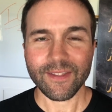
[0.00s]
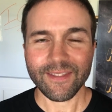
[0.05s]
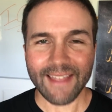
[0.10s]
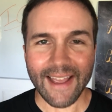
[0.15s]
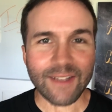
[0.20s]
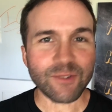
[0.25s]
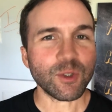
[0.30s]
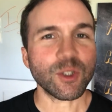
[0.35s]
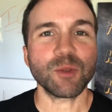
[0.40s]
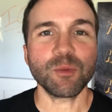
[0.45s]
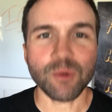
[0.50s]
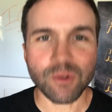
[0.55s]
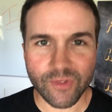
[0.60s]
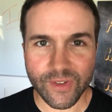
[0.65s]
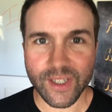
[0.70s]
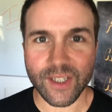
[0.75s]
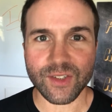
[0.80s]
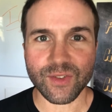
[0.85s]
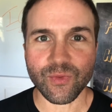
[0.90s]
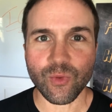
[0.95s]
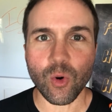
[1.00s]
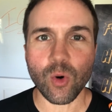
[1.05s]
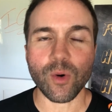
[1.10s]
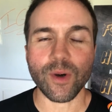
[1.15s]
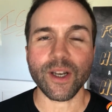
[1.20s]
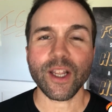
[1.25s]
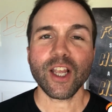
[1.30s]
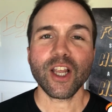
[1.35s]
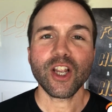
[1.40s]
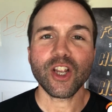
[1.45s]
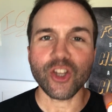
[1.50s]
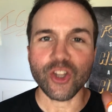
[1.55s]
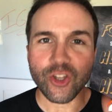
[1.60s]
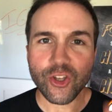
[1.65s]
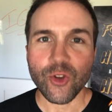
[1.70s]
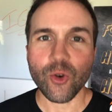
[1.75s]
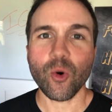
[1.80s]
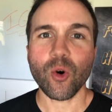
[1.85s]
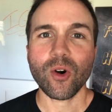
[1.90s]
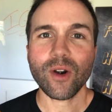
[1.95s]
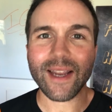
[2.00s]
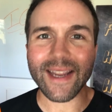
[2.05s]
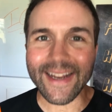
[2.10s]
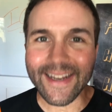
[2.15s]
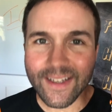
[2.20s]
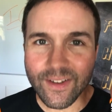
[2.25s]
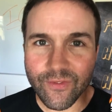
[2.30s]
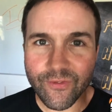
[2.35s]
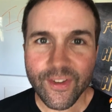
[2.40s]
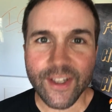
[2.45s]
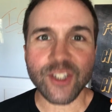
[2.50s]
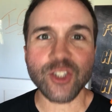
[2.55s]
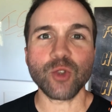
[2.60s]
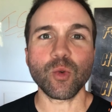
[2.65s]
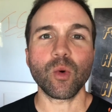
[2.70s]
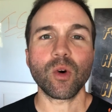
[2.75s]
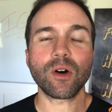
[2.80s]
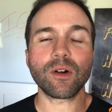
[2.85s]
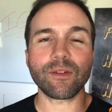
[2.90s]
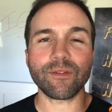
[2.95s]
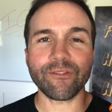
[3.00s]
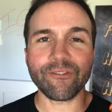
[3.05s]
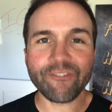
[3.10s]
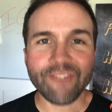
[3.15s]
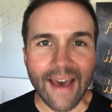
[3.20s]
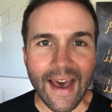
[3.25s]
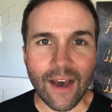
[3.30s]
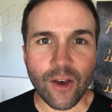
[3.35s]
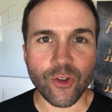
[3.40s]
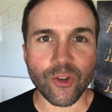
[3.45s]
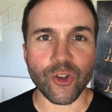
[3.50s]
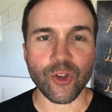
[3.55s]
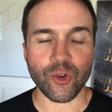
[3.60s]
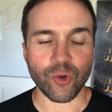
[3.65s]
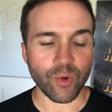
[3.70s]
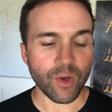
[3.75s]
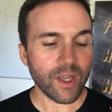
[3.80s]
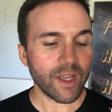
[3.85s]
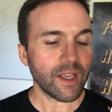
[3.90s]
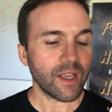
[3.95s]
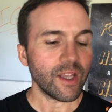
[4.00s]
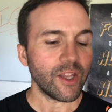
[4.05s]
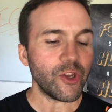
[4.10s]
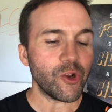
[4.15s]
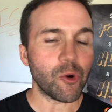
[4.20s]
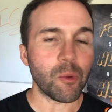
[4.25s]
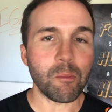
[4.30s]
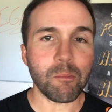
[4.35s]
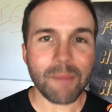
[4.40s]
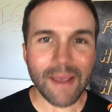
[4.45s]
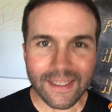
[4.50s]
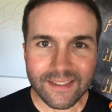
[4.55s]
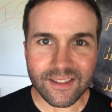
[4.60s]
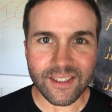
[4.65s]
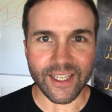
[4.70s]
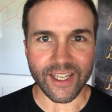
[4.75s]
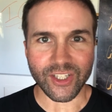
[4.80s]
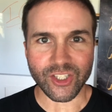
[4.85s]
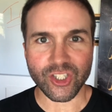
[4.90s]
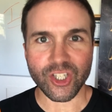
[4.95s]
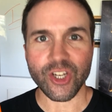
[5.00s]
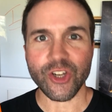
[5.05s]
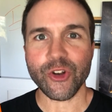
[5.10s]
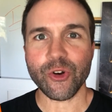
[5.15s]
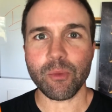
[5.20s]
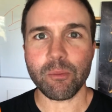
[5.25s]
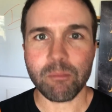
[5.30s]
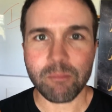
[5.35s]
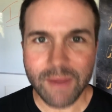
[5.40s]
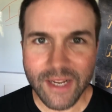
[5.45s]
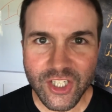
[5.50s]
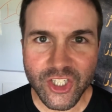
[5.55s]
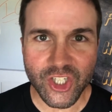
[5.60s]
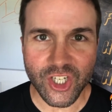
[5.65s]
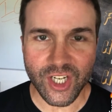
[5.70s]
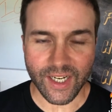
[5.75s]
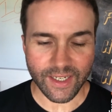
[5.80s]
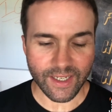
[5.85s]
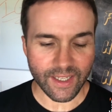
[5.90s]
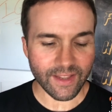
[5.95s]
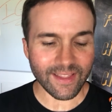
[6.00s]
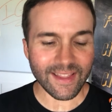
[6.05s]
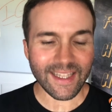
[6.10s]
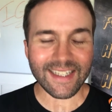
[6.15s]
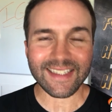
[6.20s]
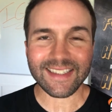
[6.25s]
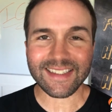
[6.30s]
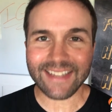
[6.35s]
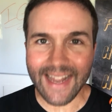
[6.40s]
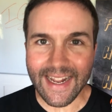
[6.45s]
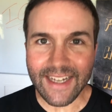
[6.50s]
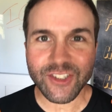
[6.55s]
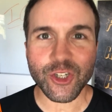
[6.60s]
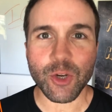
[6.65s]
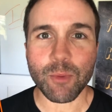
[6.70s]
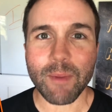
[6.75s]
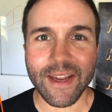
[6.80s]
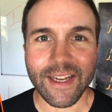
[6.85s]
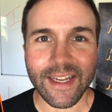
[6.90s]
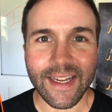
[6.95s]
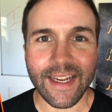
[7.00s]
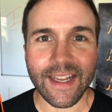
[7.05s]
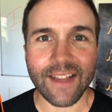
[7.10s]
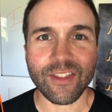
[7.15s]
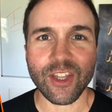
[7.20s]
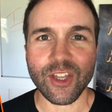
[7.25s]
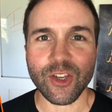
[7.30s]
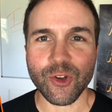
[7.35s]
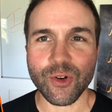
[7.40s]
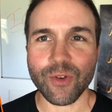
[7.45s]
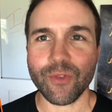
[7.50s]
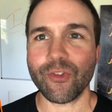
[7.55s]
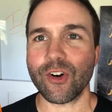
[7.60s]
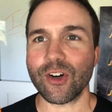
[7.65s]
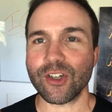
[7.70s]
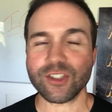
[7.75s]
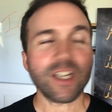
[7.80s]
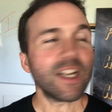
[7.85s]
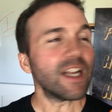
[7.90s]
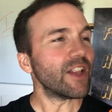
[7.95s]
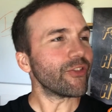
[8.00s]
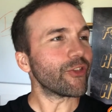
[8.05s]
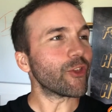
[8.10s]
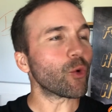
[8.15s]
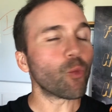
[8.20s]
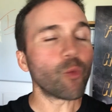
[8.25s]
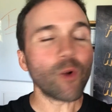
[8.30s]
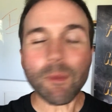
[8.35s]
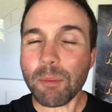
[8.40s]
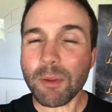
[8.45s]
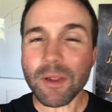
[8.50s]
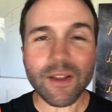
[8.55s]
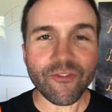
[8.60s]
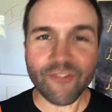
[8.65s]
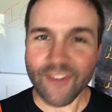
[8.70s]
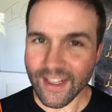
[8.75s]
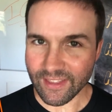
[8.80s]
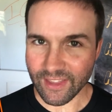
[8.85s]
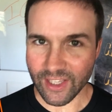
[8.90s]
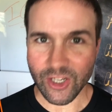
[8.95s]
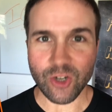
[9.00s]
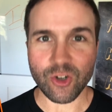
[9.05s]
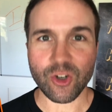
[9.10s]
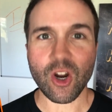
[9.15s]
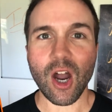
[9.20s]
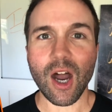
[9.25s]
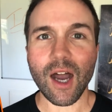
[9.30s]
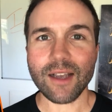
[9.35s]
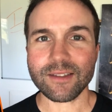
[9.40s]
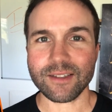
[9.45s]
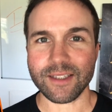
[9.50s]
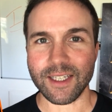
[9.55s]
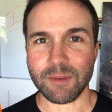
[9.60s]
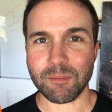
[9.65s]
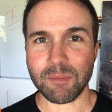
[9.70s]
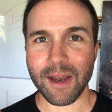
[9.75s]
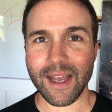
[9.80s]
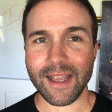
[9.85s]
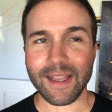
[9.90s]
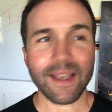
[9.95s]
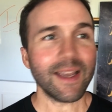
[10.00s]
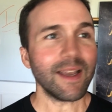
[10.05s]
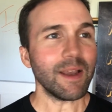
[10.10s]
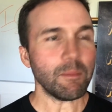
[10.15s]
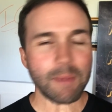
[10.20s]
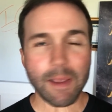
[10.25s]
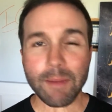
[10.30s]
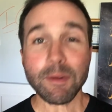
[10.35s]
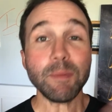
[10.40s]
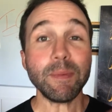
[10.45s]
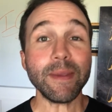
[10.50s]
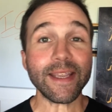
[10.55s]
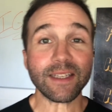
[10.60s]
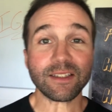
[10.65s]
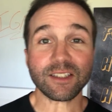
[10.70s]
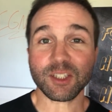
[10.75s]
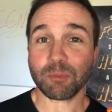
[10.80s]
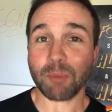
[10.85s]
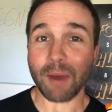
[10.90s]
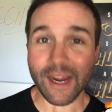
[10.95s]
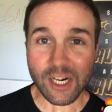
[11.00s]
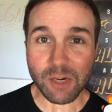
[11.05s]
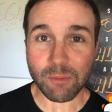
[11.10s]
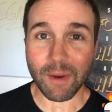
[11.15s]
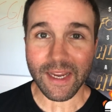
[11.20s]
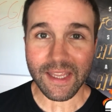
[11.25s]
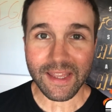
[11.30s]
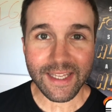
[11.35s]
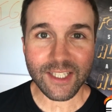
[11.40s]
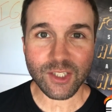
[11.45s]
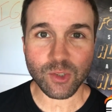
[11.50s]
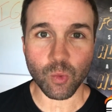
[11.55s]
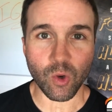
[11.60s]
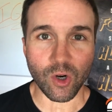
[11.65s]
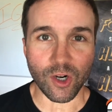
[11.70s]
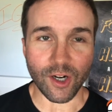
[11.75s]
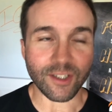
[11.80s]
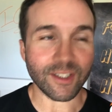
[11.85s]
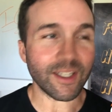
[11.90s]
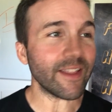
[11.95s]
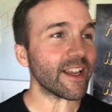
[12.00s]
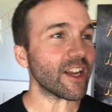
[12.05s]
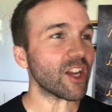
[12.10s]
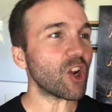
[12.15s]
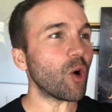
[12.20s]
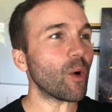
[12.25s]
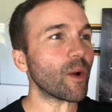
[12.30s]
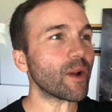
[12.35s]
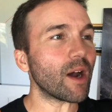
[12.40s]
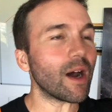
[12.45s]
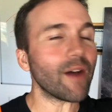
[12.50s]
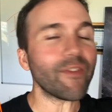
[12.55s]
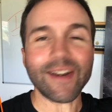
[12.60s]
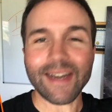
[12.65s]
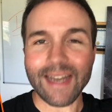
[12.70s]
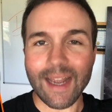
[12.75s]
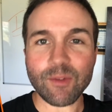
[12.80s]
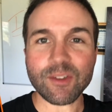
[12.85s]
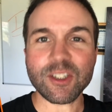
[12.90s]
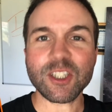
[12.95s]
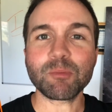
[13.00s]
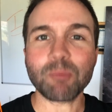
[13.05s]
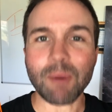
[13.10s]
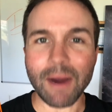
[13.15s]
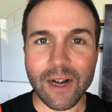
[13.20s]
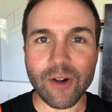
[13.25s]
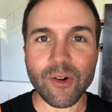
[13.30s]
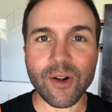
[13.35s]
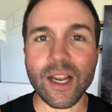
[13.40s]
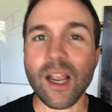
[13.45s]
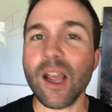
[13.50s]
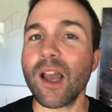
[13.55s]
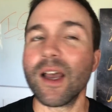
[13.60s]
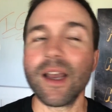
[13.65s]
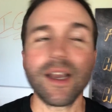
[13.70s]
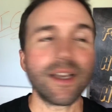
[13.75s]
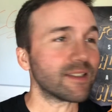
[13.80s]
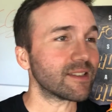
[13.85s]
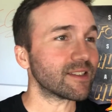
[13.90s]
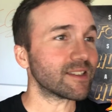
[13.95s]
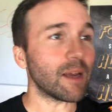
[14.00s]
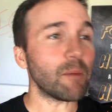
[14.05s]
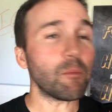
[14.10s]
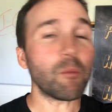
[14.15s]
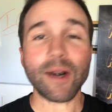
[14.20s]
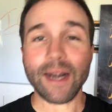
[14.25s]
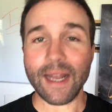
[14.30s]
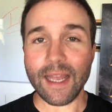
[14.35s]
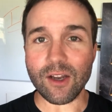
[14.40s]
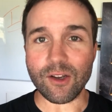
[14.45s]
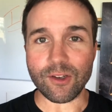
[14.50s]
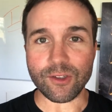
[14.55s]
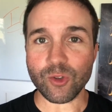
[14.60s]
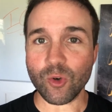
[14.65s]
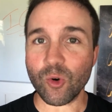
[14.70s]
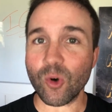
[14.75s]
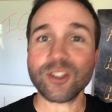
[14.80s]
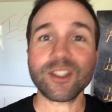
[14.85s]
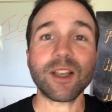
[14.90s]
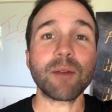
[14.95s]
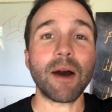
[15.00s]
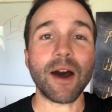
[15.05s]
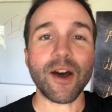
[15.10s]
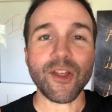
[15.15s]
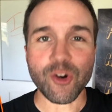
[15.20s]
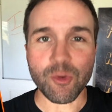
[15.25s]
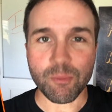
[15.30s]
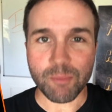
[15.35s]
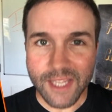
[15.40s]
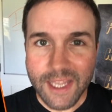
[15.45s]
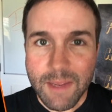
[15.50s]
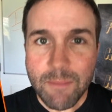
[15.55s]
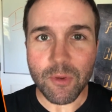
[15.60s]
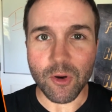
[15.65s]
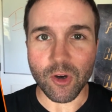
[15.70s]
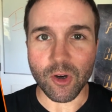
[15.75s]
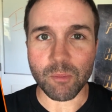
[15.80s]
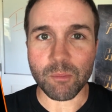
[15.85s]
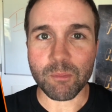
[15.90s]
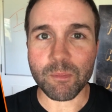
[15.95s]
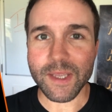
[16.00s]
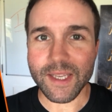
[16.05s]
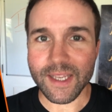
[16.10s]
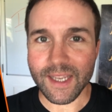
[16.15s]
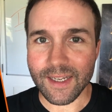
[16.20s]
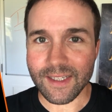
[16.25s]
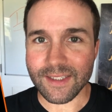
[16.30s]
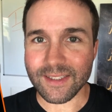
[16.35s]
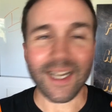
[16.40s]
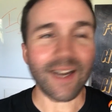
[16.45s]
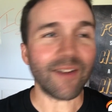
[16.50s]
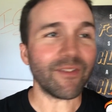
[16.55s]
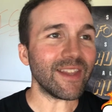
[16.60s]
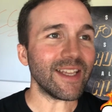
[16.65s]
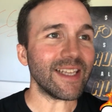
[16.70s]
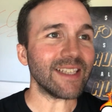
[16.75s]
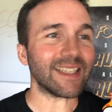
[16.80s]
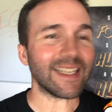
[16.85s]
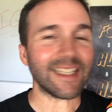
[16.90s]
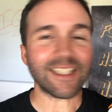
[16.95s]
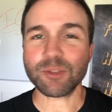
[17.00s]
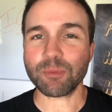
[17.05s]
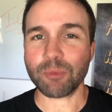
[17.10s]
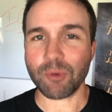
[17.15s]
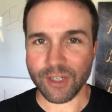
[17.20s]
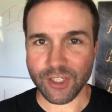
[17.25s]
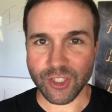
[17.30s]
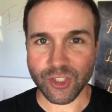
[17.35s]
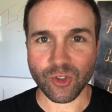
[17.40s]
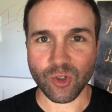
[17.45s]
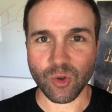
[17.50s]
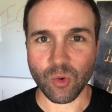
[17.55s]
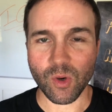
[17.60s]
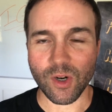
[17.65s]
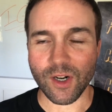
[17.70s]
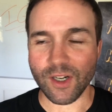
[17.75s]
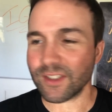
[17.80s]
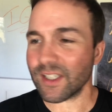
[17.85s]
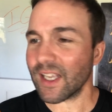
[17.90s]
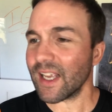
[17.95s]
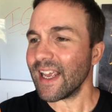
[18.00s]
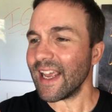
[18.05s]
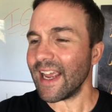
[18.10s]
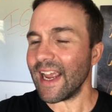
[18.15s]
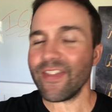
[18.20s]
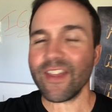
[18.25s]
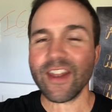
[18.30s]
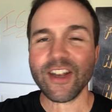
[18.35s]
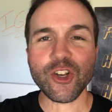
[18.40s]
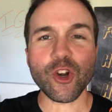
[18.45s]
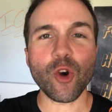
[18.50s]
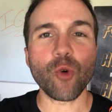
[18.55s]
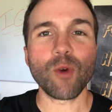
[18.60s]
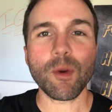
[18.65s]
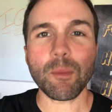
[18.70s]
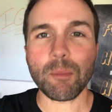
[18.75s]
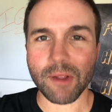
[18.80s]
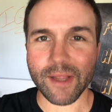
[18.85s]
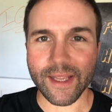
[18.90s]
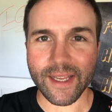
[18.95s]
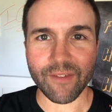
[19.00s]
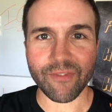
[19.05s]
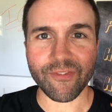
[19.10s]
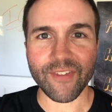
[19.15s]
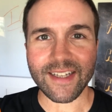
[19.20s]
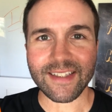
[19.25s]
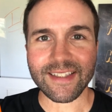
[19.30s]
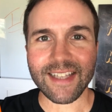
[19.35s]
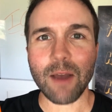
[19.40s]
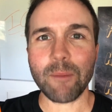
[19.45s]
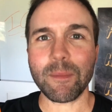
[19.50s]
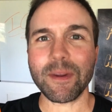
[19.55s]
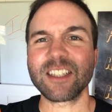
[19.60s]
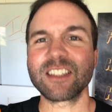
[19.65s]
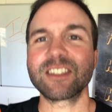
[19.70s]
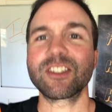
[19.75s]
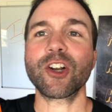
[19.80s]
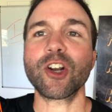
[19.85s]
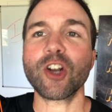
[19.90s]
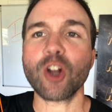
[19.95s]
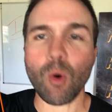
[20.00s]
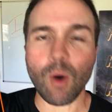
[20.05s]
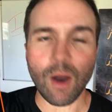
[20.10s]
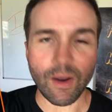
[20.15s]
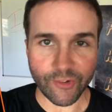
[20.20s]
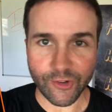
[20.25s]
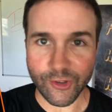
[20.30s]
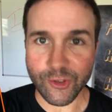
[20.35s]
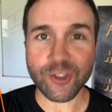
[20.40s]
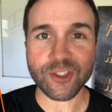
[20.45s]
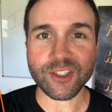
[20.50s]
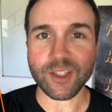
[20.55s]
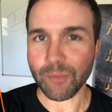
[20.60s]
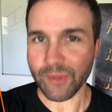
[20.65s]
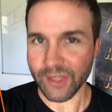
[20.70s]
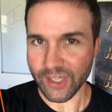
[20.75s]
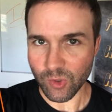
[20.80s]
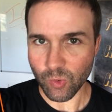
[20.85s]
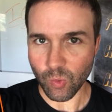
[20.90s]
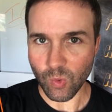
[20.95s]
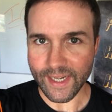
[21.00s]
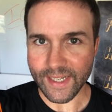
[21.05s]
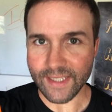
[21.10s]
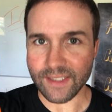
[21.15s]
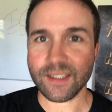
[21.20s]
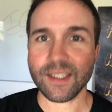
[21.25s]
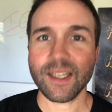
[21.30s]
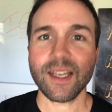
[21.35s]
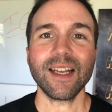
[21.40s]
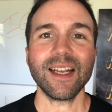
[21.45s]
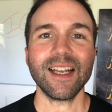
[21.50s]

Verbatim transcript: That's what's moving us forward. Your individual value, your message, your mission, the dent you're making in the universe, the ripple effect that you're causing by maybe being inspired by these words and then going off and now inspiring someone else or some other people because of these inspirational words. And then your rippling effect down because they're gonna go off and do something great.